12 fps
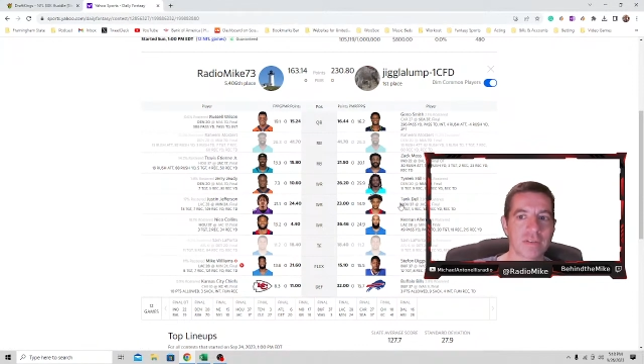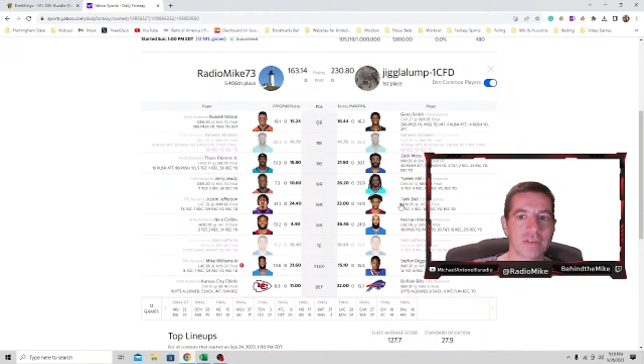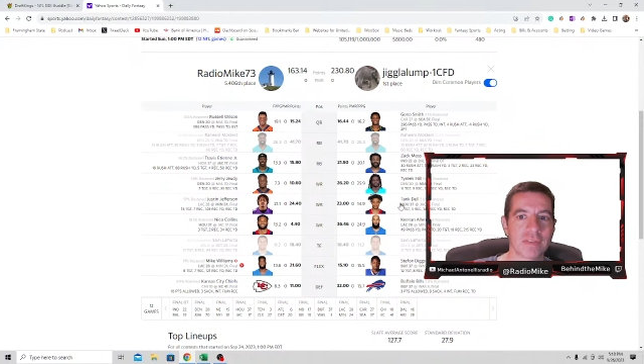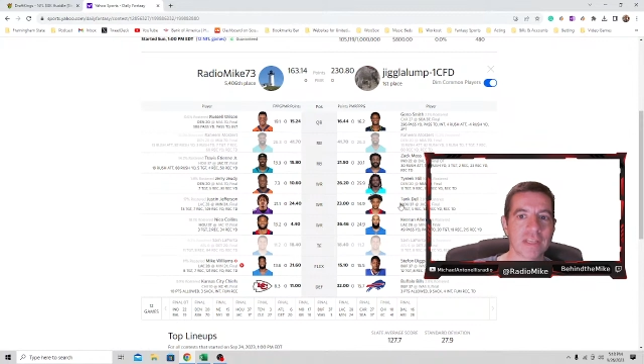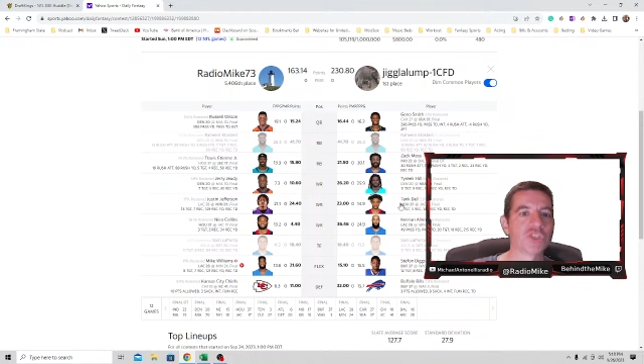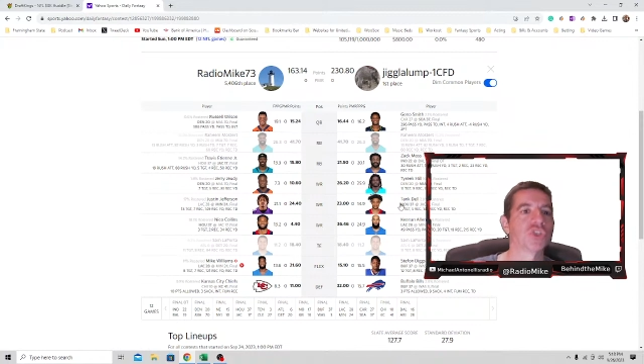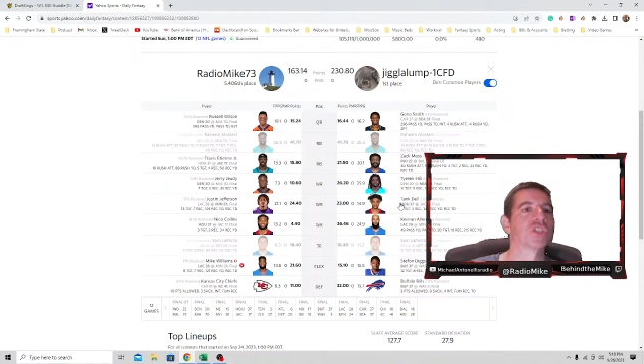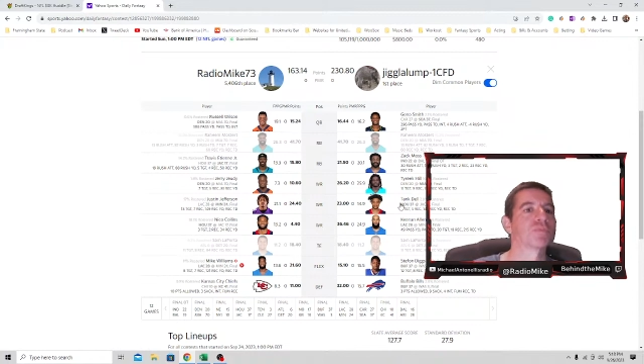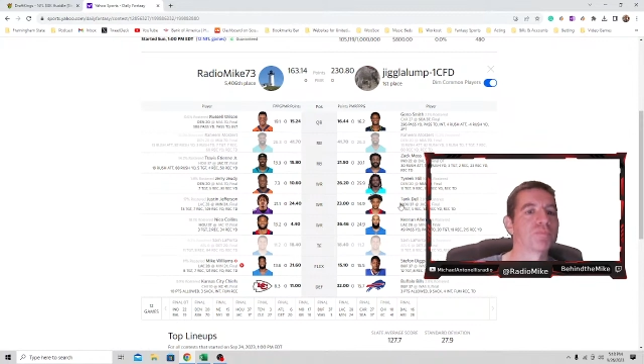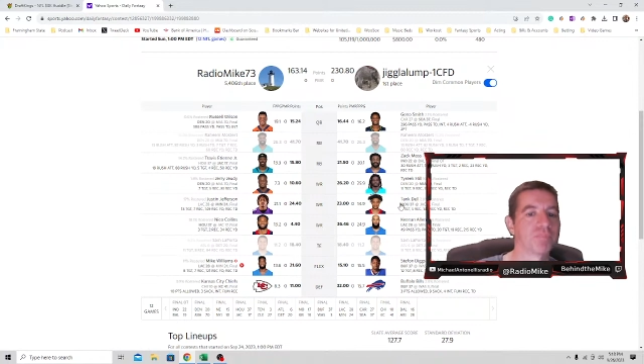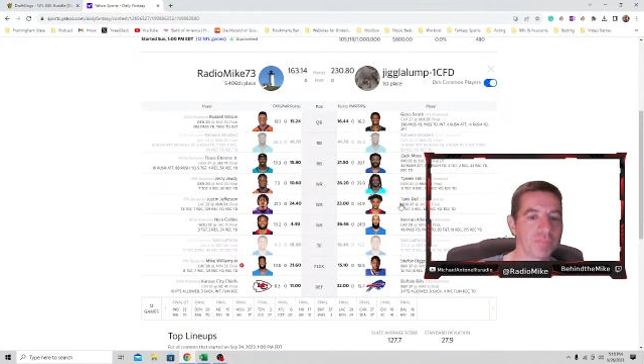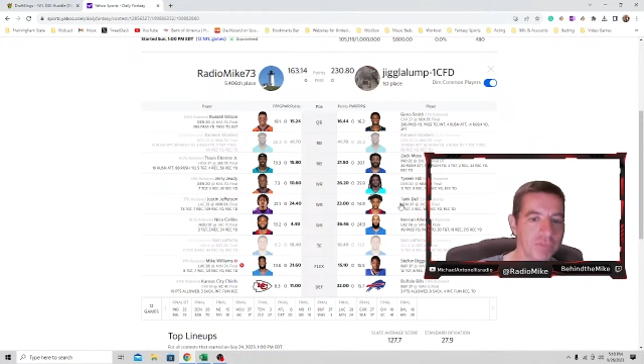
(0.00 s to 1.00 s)
than just
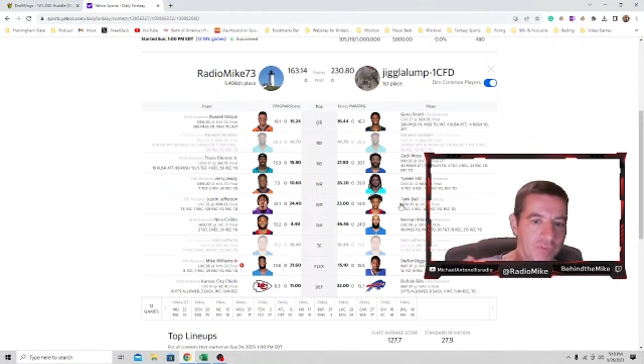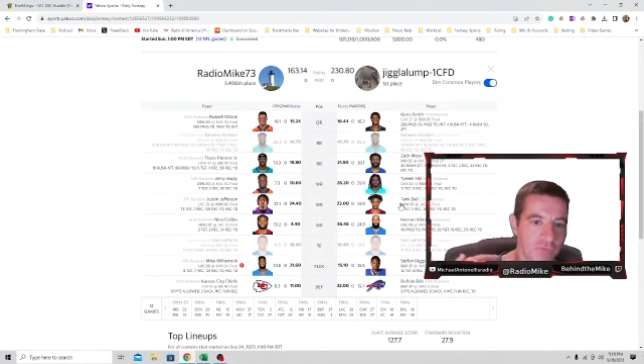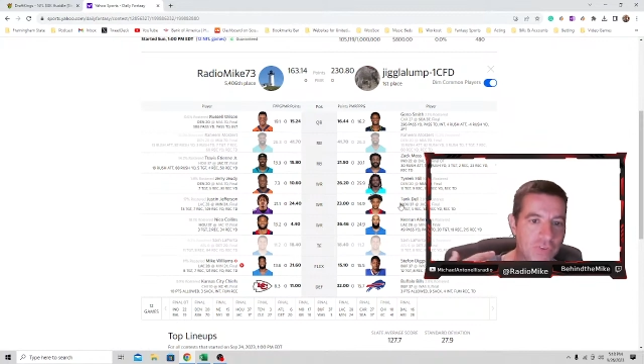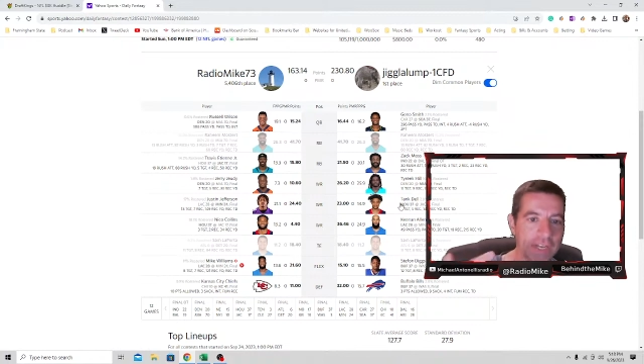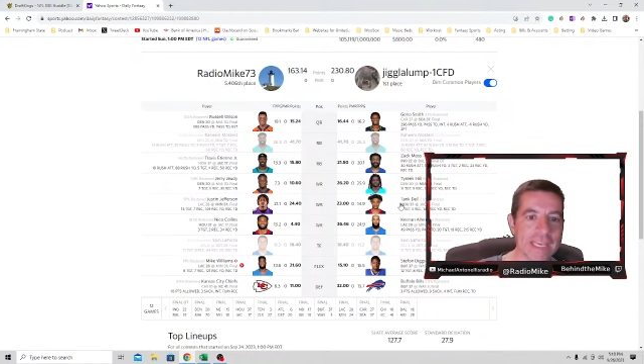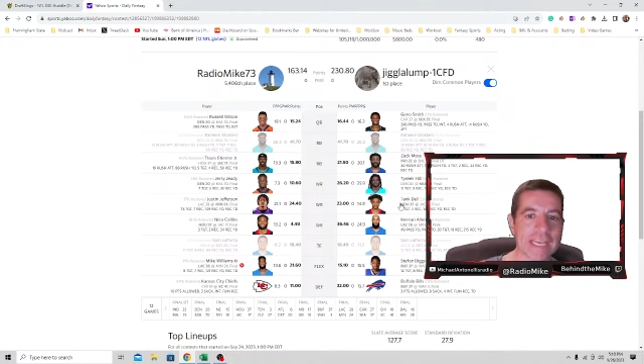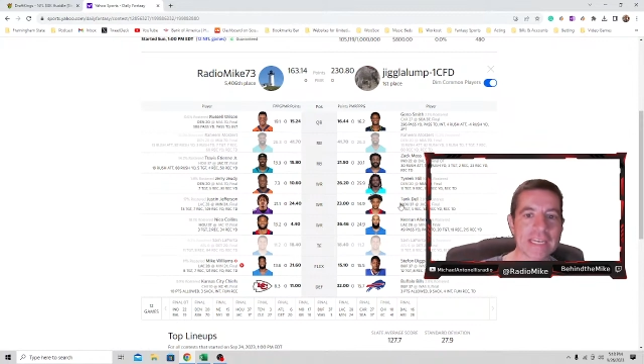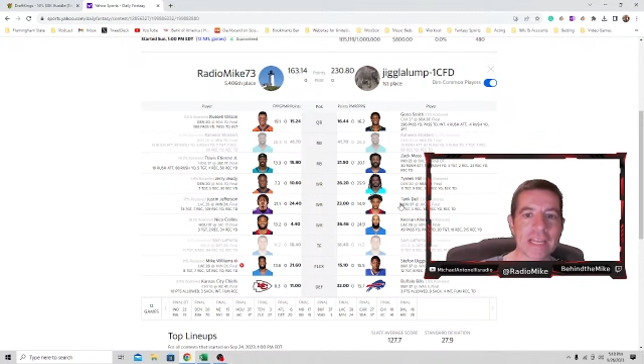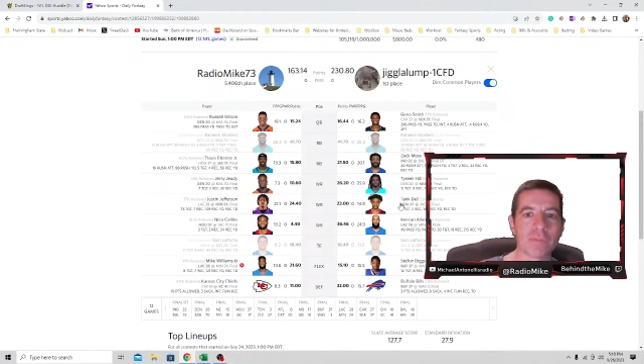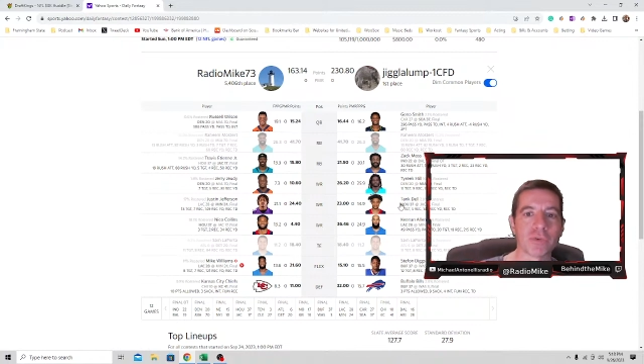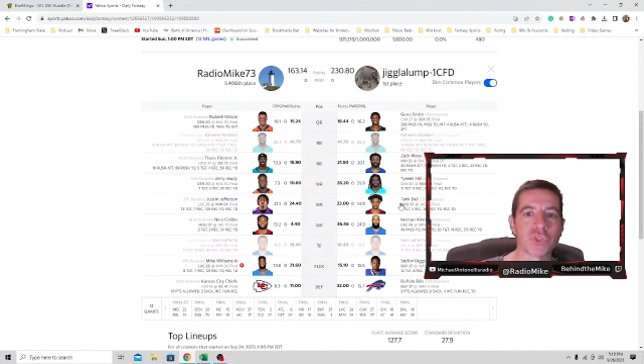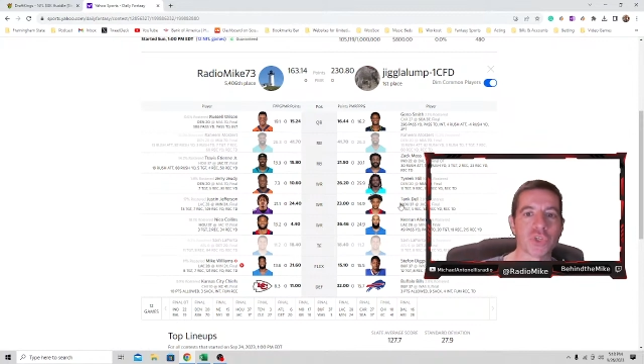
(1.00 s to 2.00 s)
fitting in
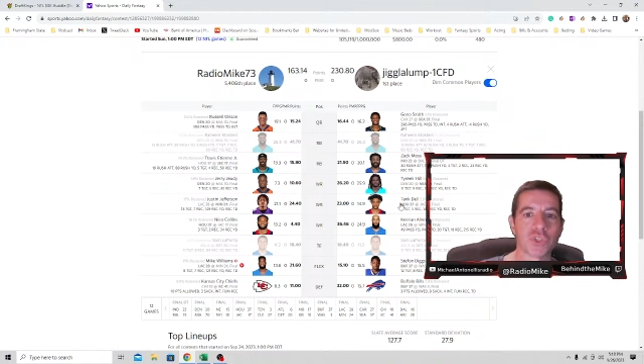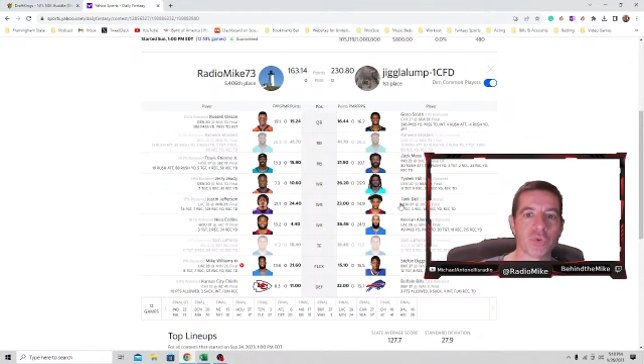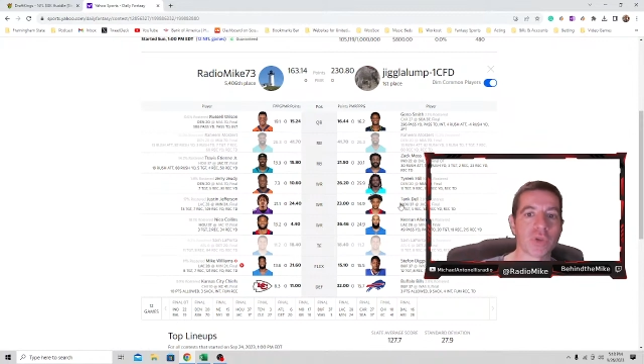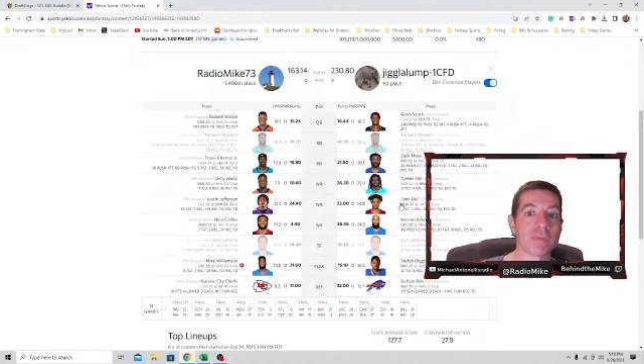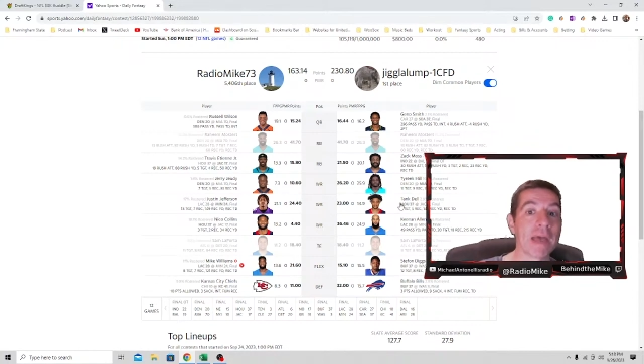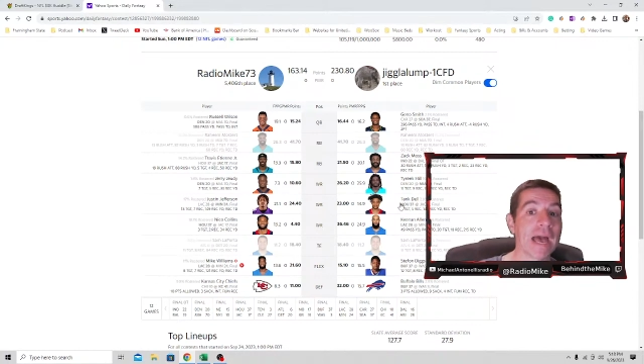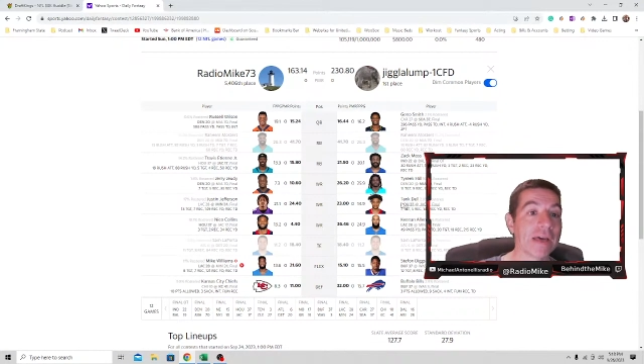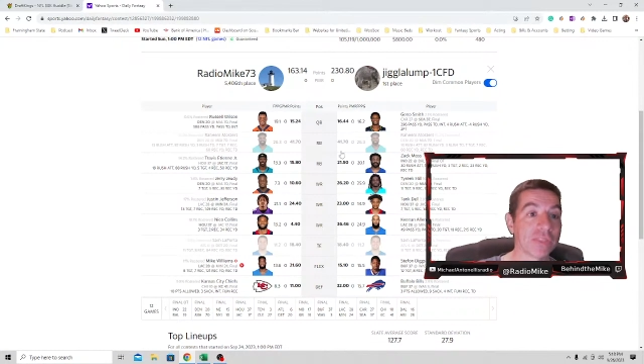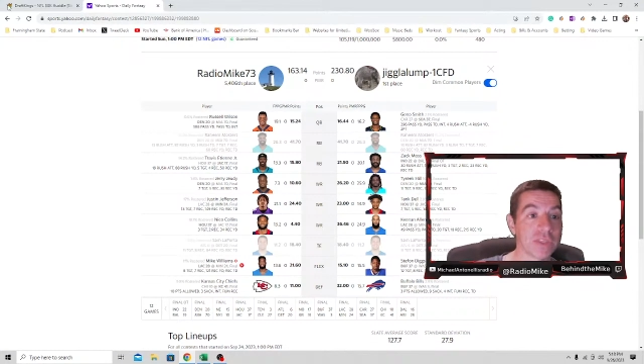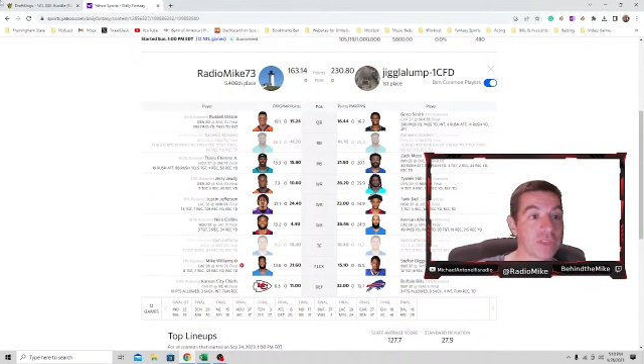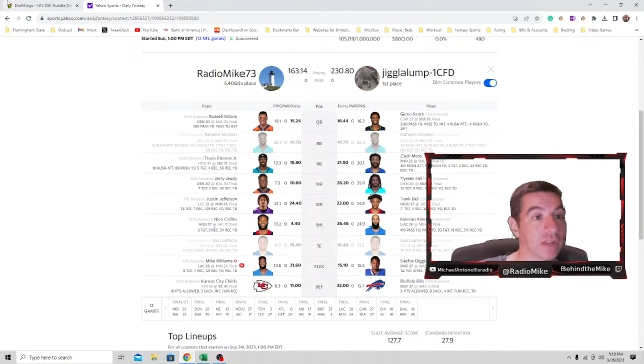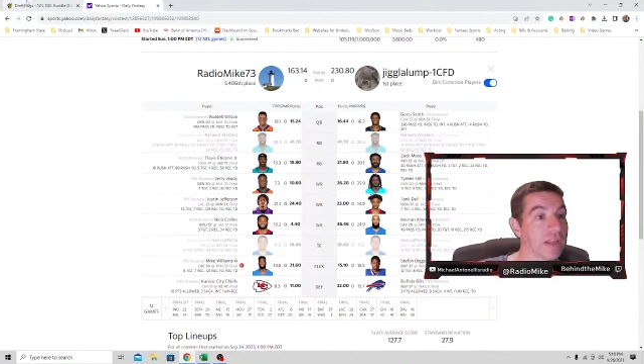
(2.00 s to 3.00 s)
numbers and doing math.
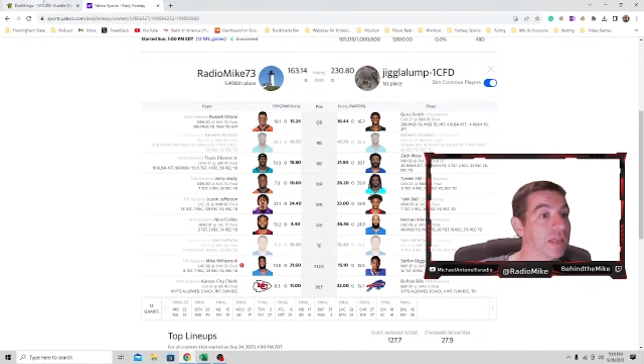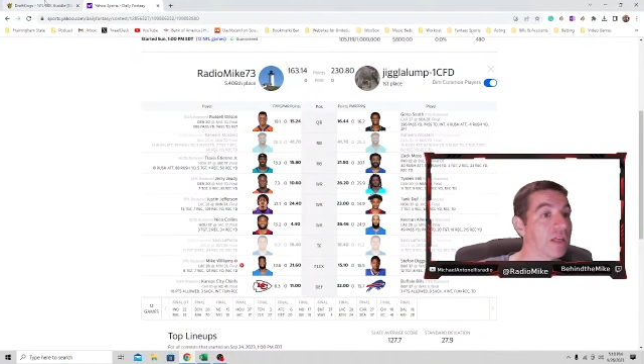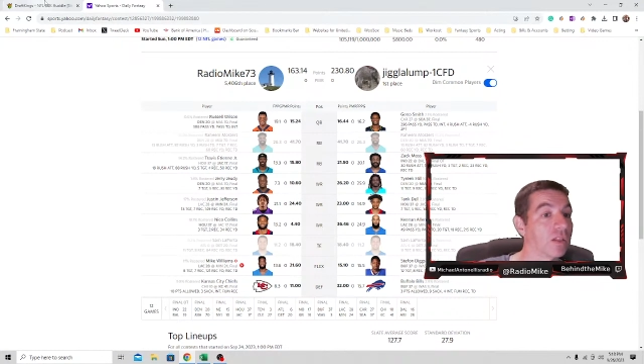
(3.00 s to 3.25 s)
And a